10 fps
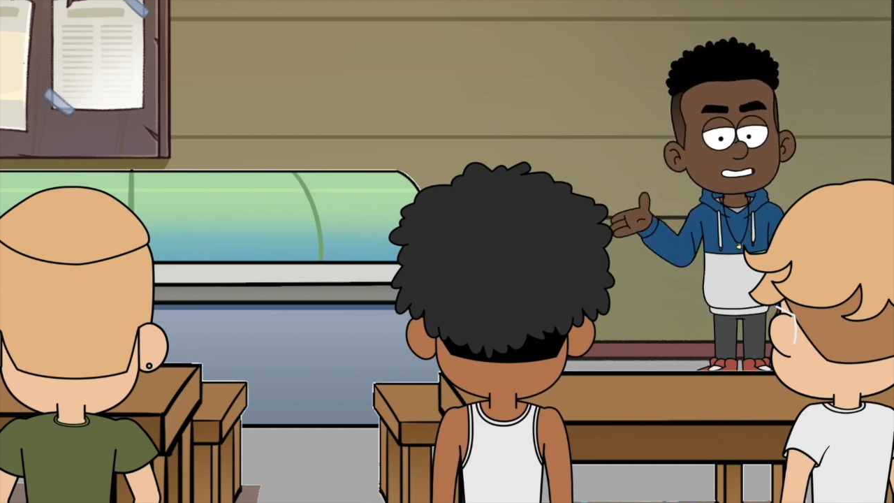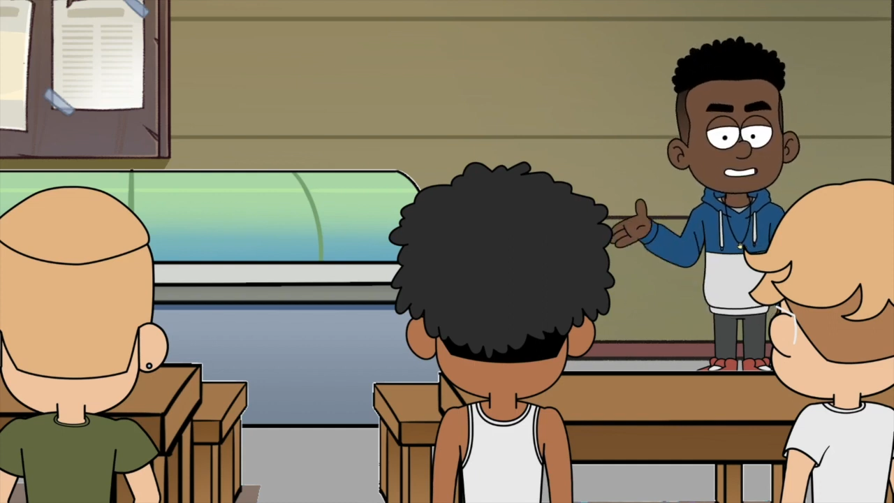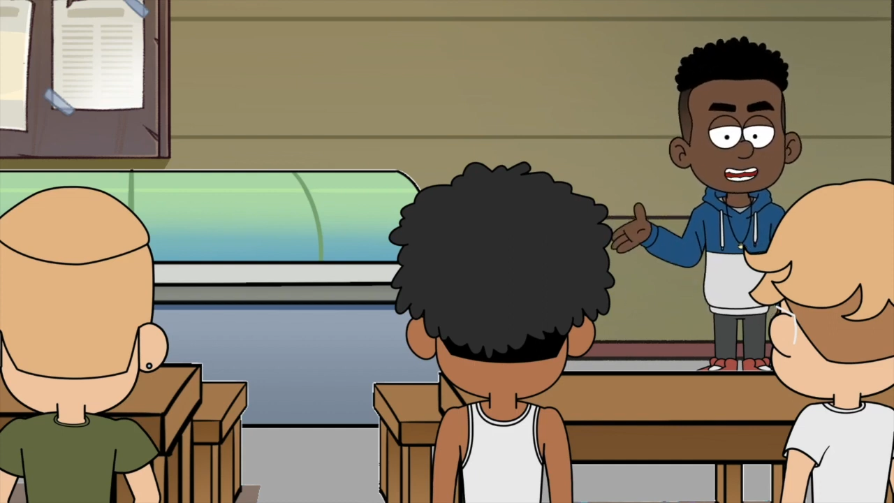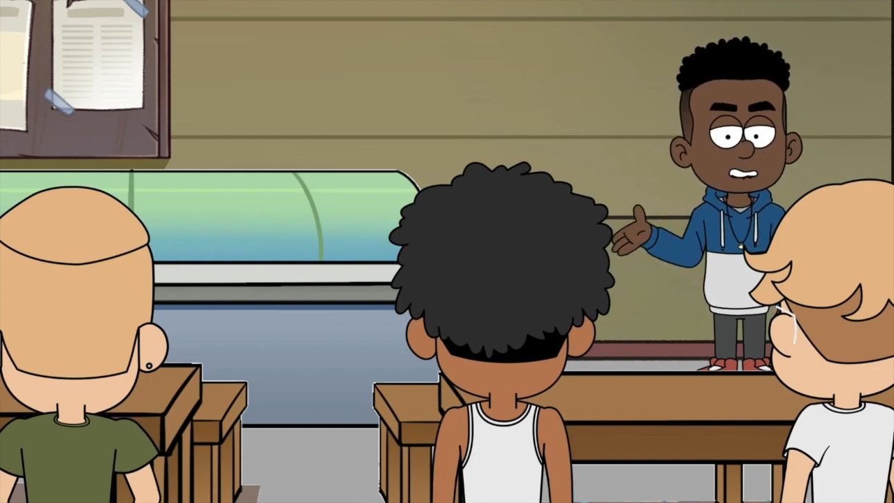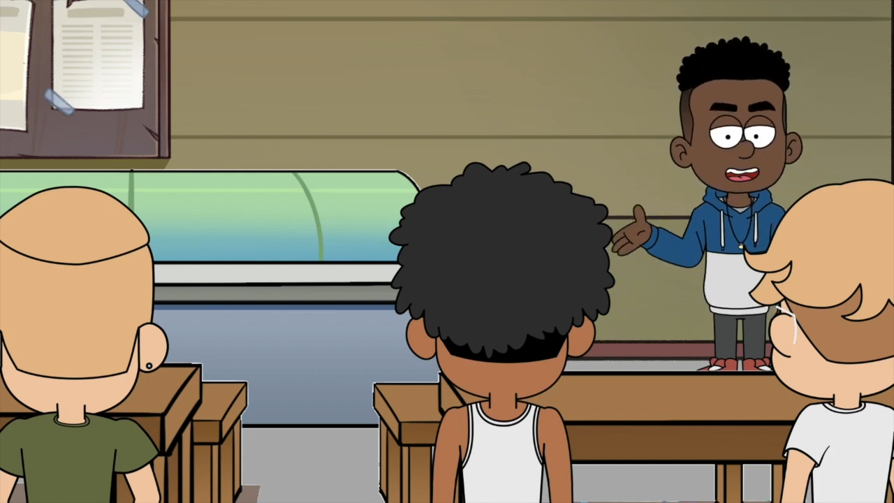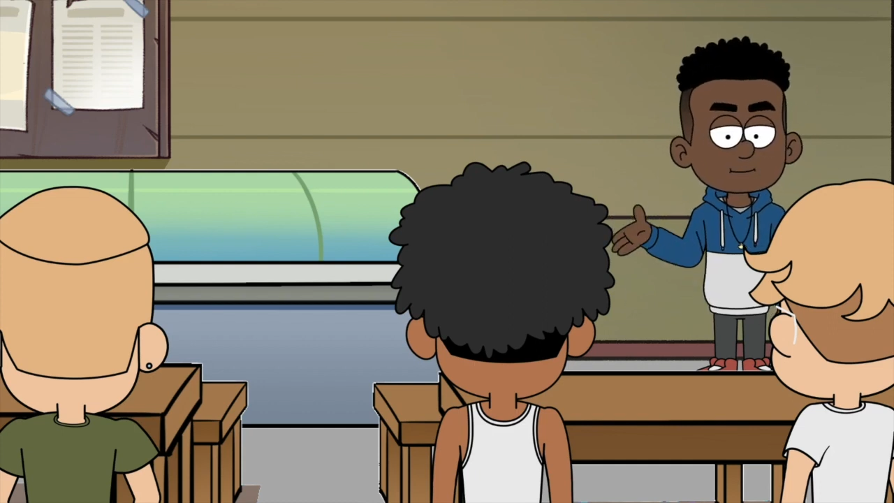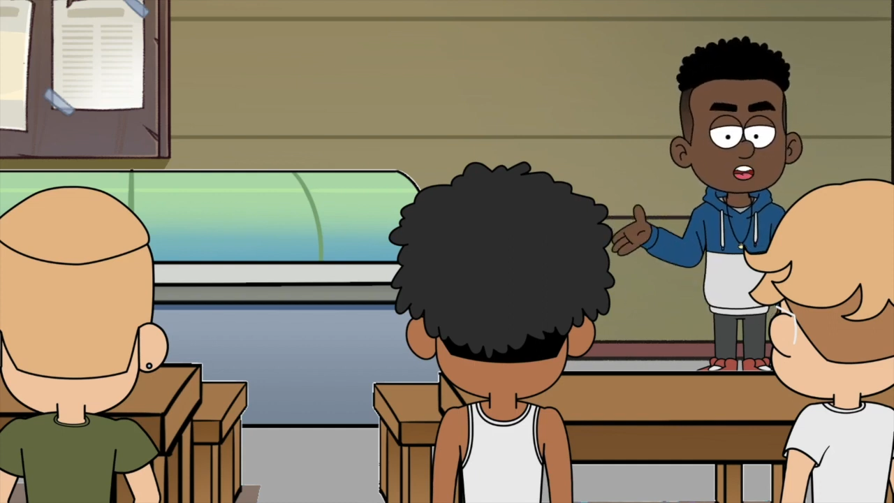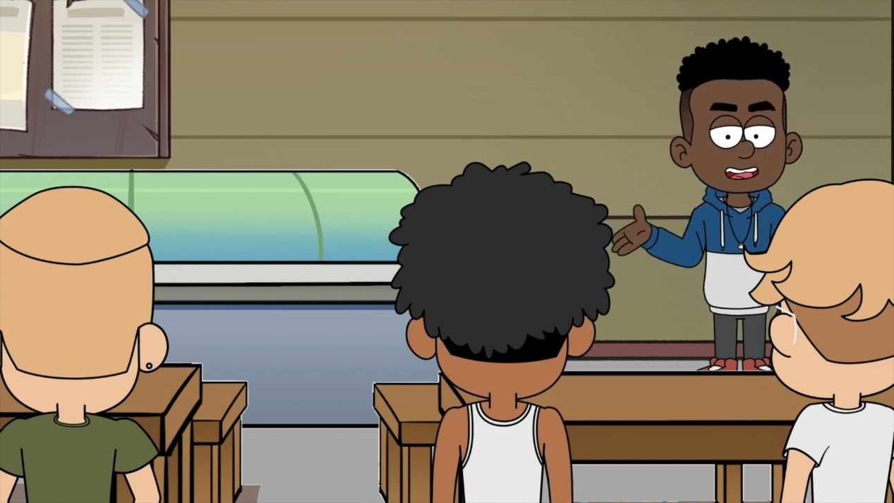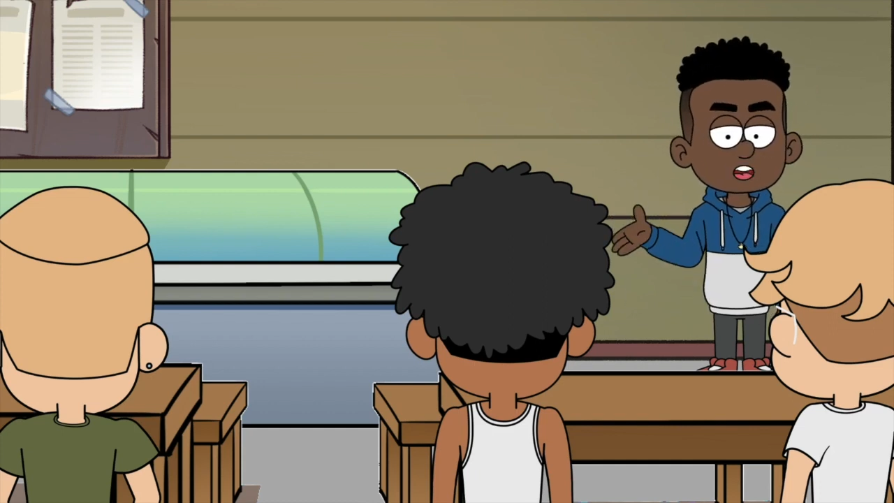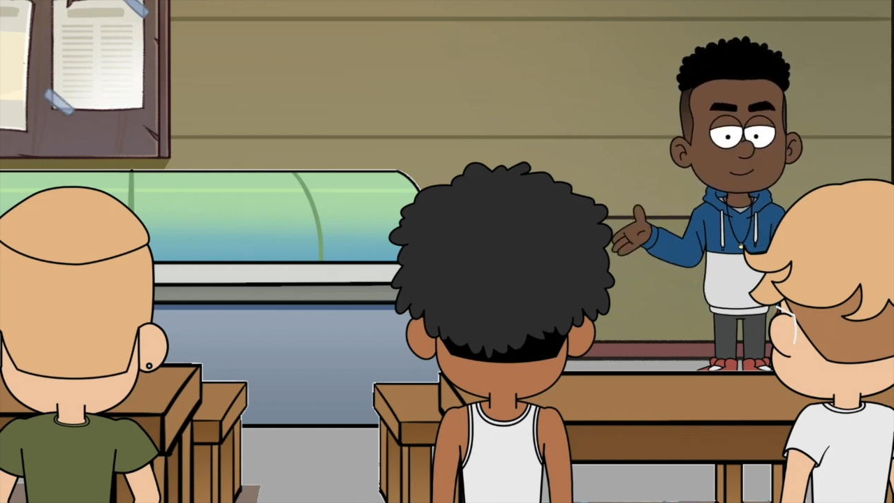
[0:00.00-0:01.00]
it's been
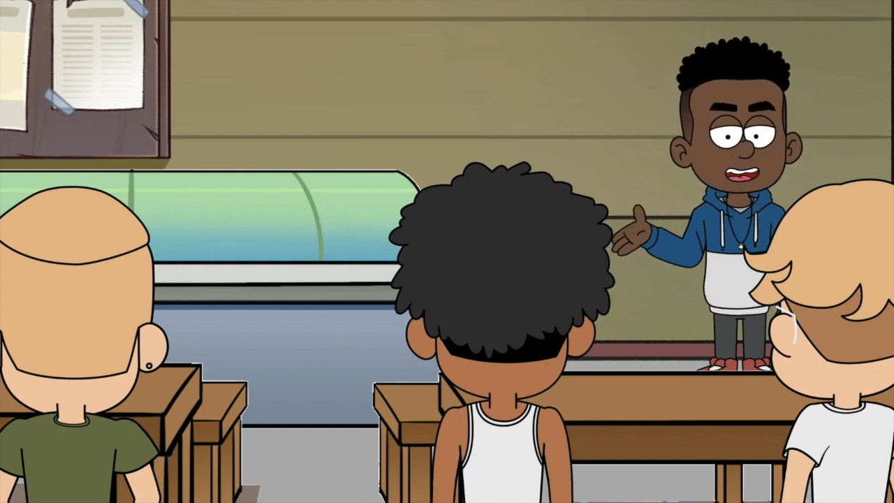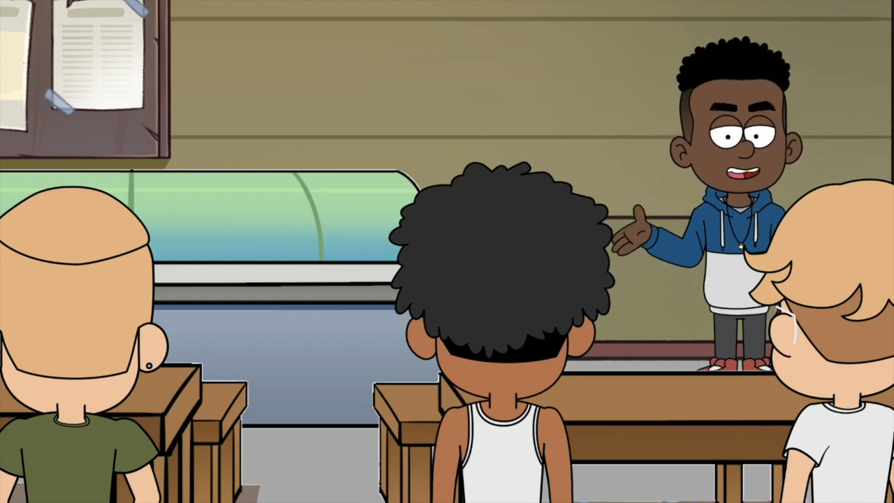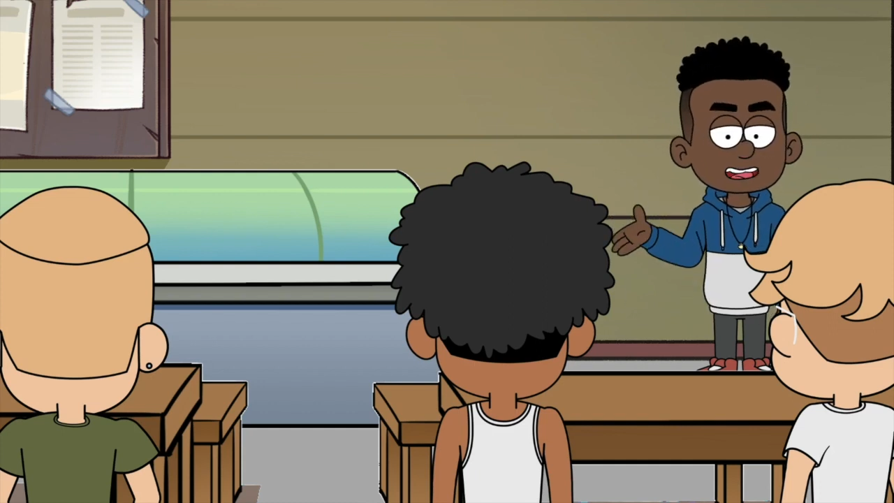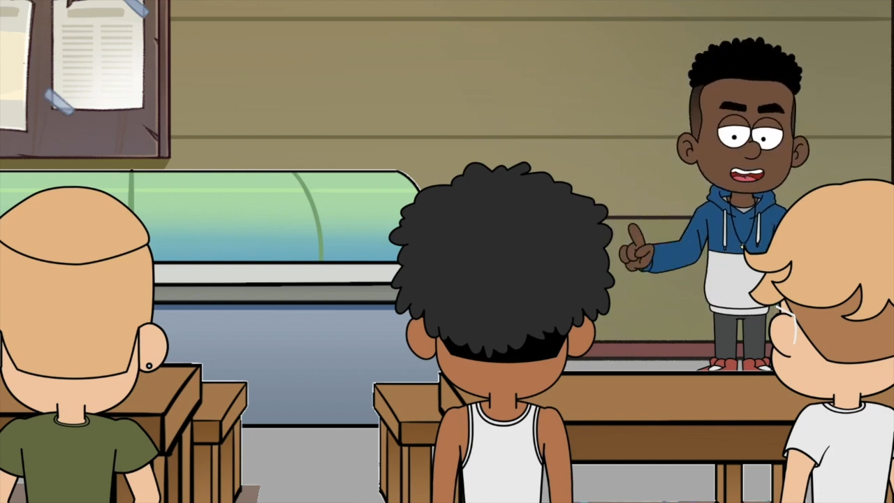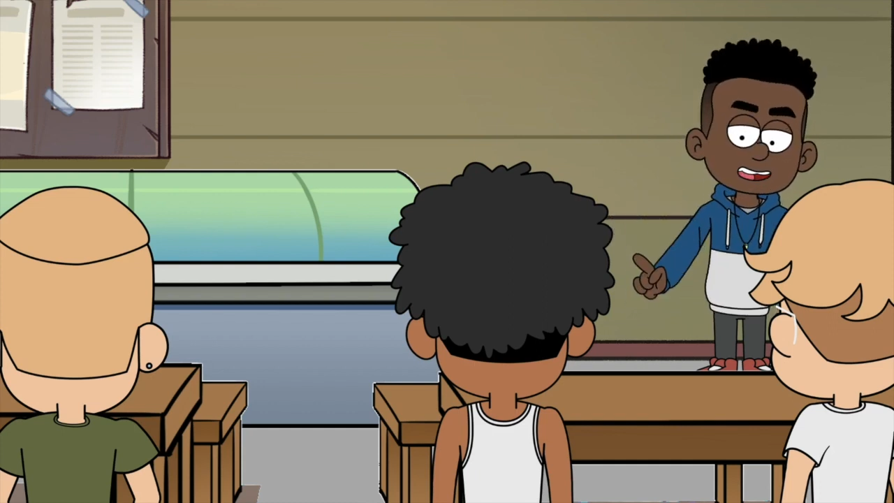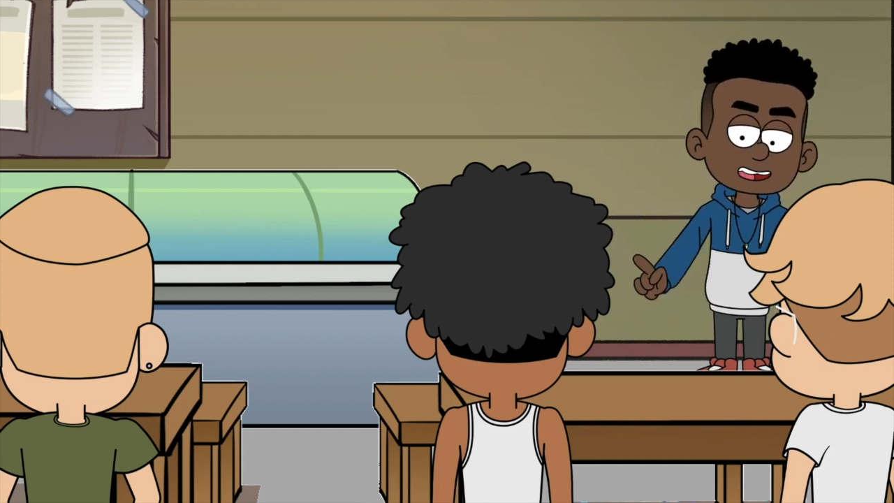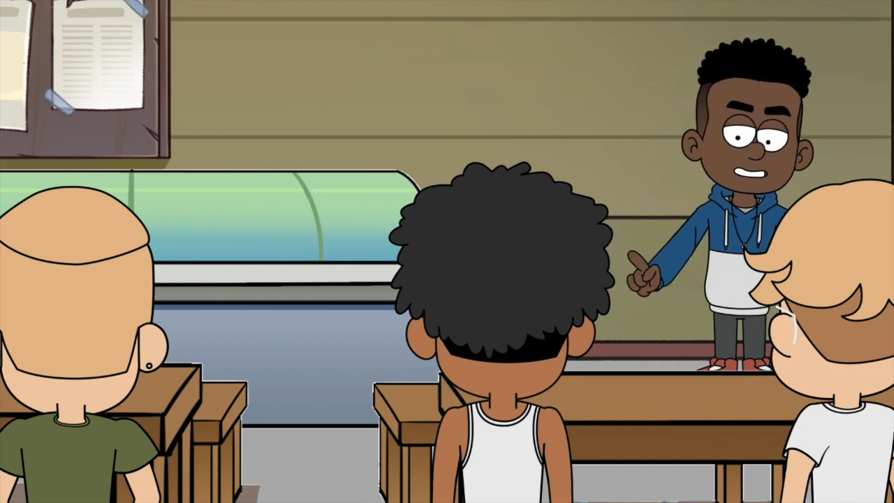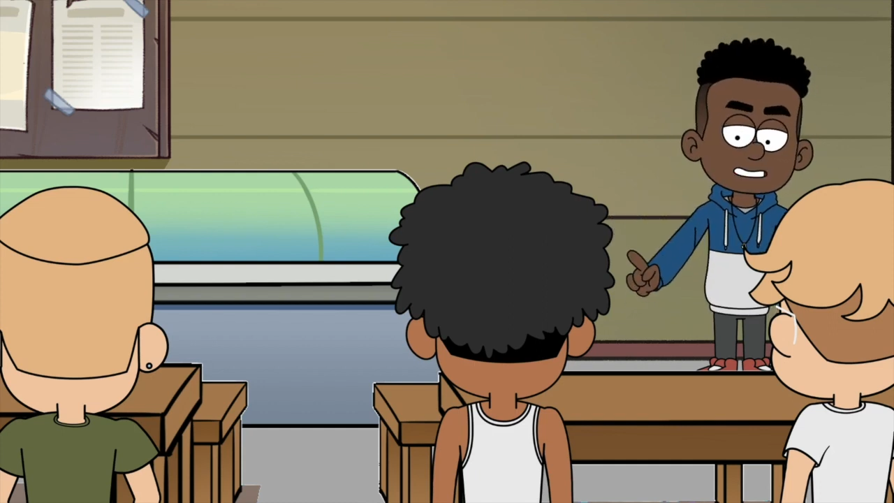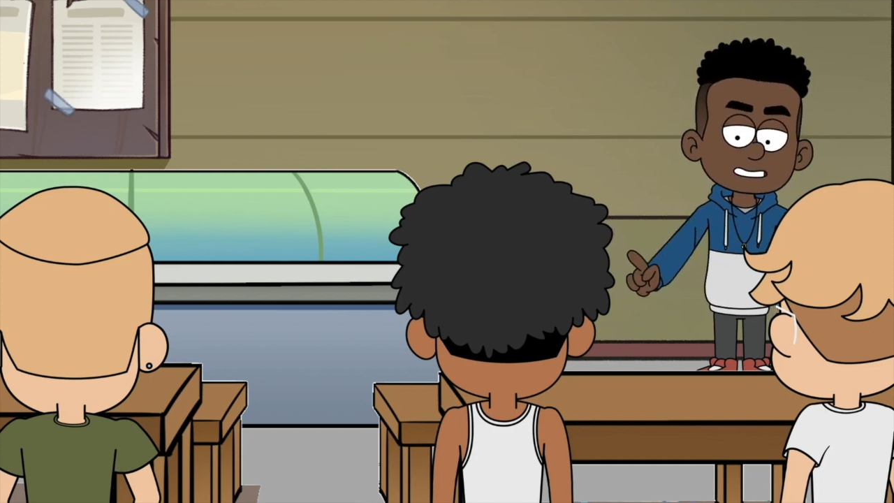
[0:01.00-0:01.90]
brought to my attention